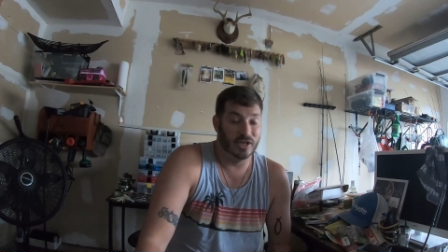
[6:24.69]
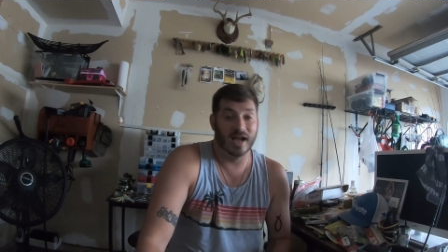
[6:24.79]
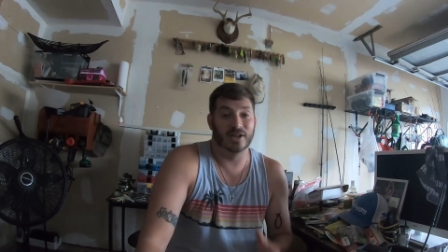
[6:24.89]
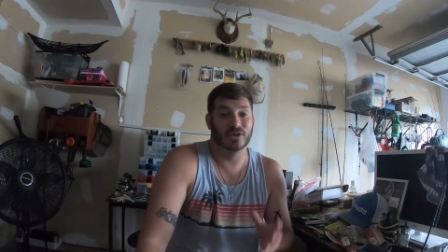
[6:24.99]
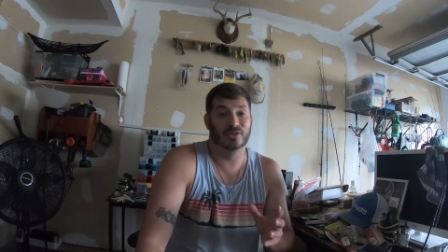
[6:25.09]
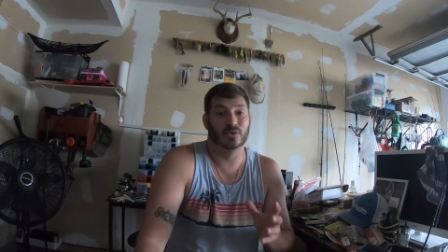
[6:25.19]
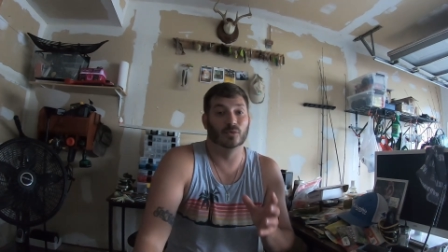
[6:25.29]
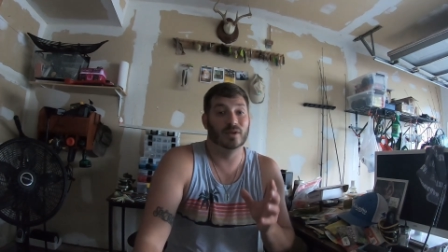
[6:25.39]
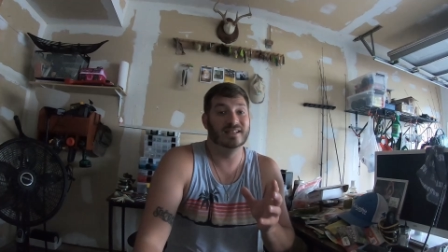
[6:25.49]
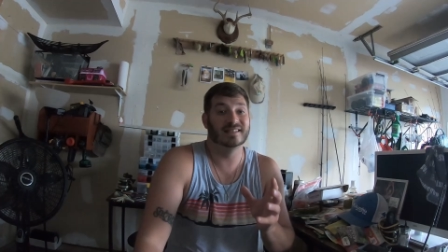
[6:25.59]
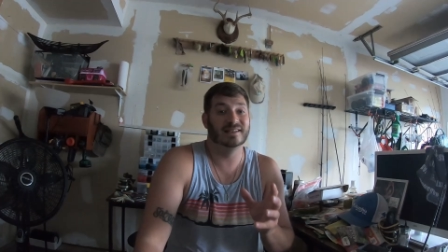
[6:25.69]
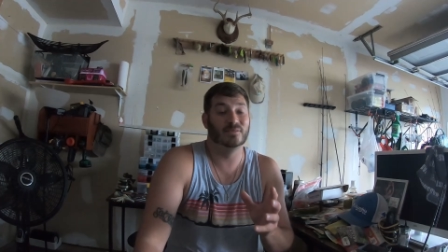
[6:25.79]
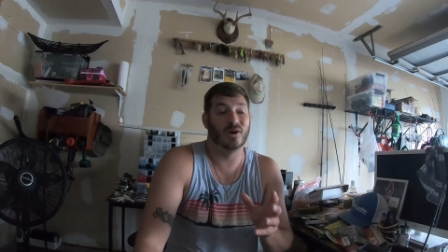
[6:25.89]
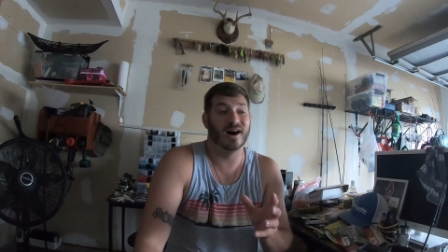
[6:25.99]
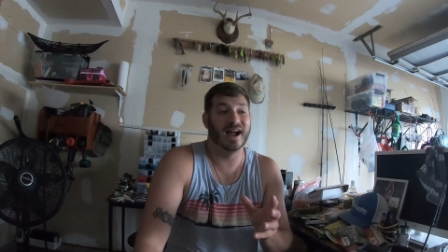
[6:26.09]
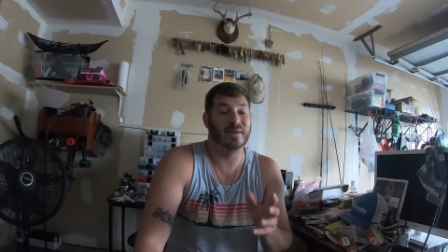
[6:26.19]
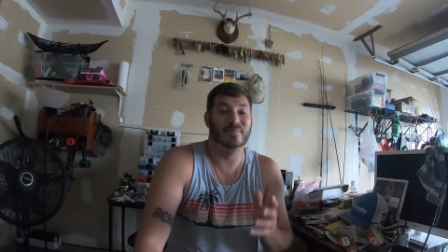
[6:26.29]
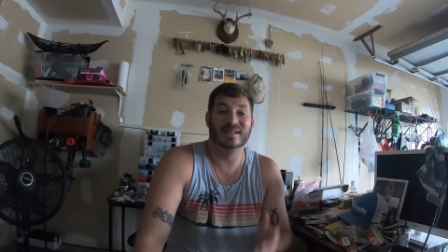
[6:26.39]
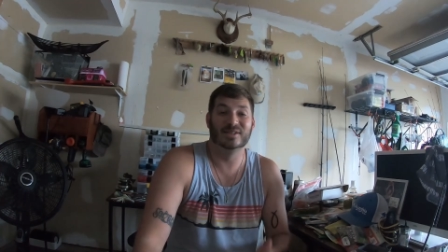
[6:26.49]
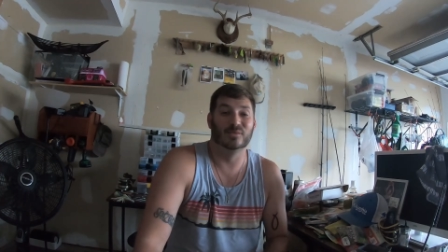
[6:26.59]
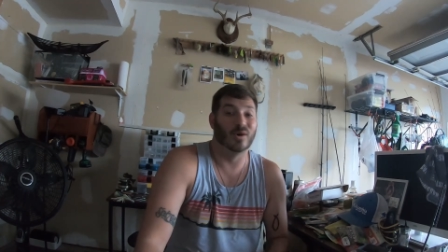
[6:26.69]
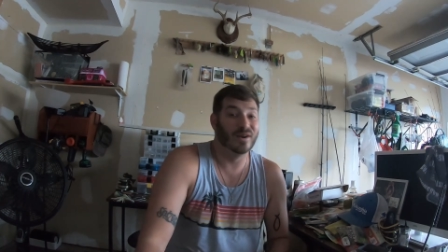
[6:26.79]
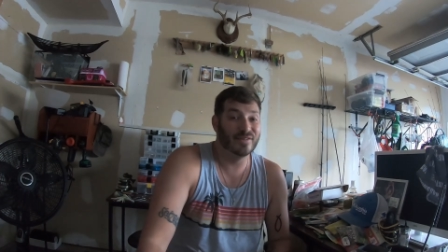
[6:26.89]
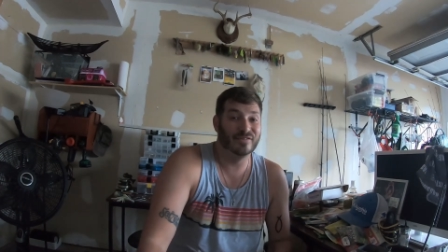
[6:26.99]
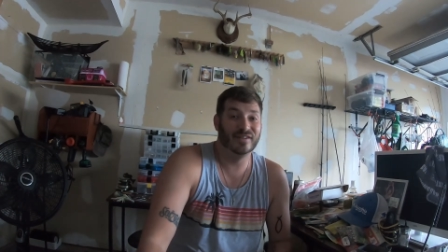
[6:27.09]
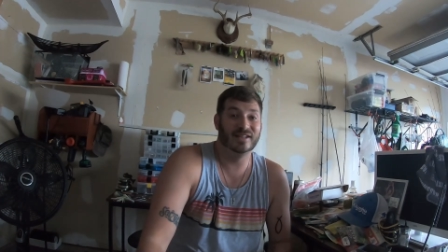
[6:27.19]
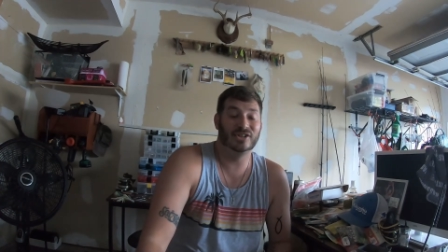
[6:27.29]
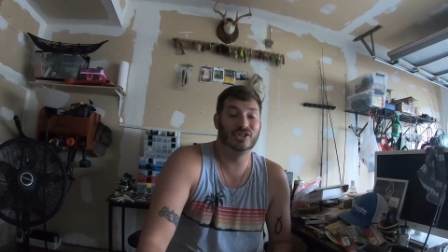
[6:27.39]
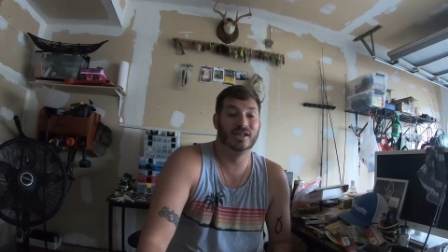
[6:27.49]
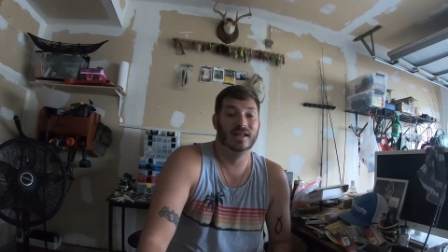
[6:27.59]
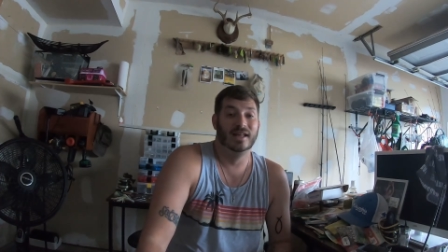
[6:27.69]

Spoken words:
Yeah, the reason why I missed one of the fish